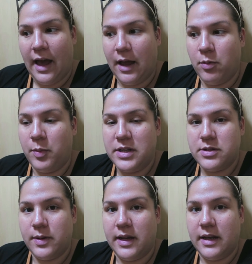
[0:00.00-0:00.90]
I will be
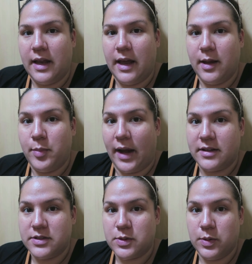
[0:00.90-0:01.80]
doing a
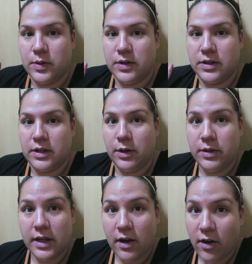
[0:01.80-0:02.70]
back to school
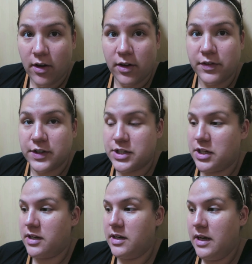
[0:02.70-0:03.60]
clothing haul for
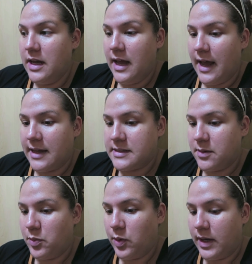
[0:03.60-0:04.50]
sure at
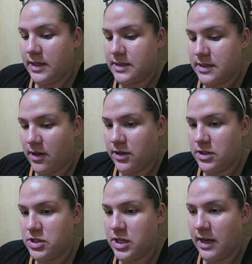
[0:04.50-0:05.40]
some point on
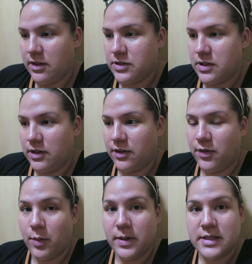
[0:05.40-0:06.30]
this channel so
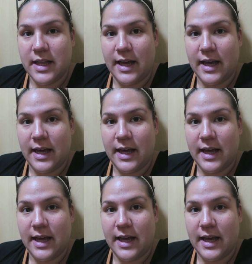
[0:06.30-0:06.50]
look forward to